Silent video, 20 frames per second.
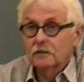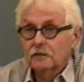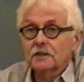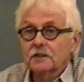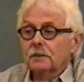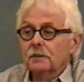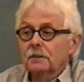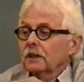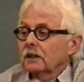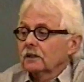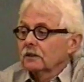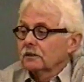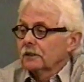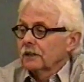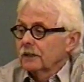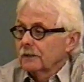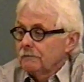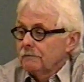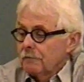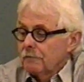This particular
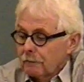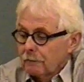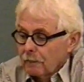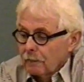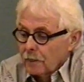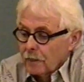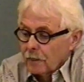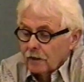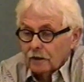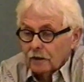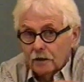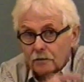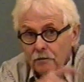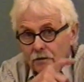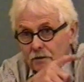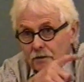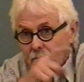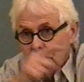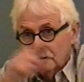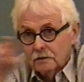day, I
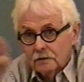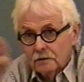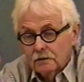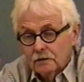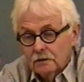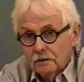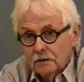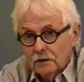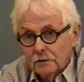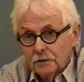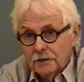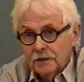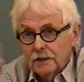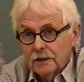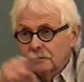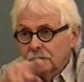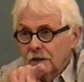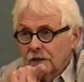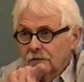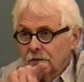was coming
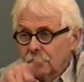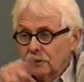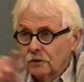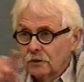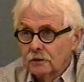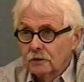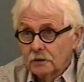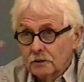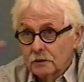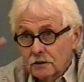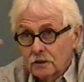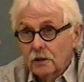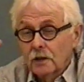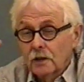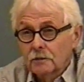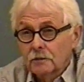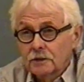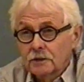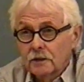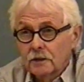down Benvenuto, and the
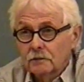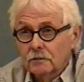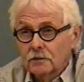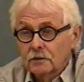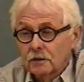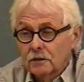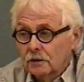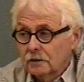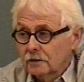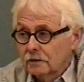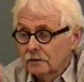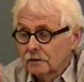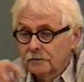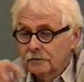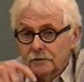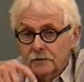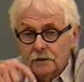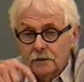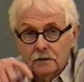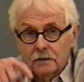stop sign was on, and
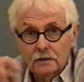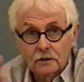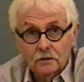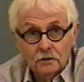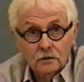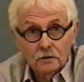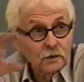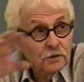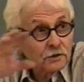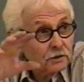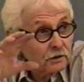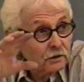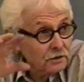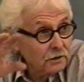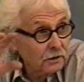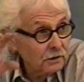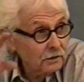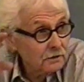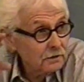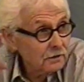the Butchard's
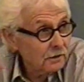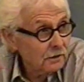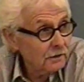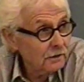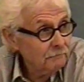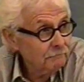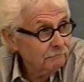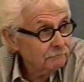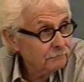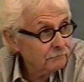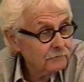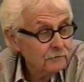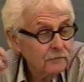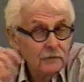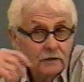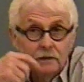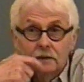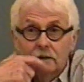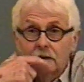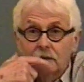Garden sign.
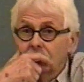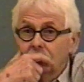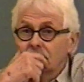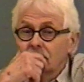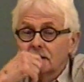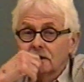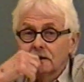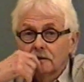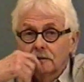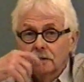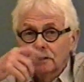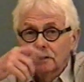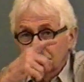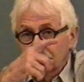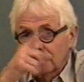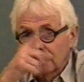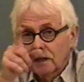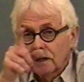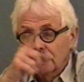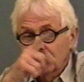A bunch of
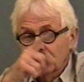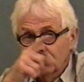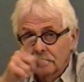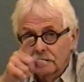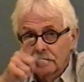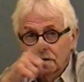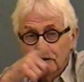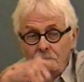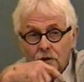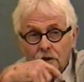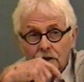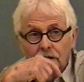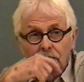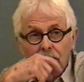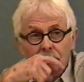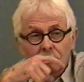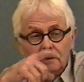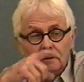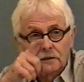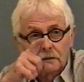the guys are there working,
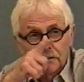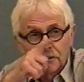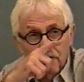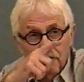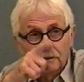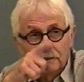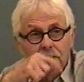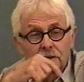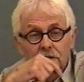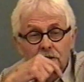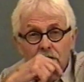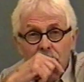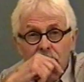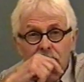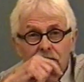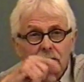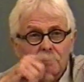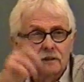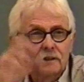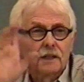and a couple of them I knew,
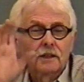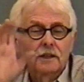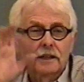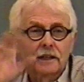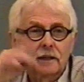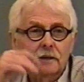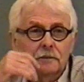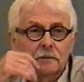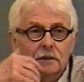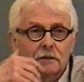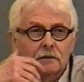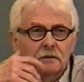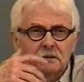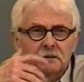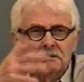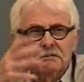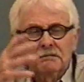and they're yelling at me,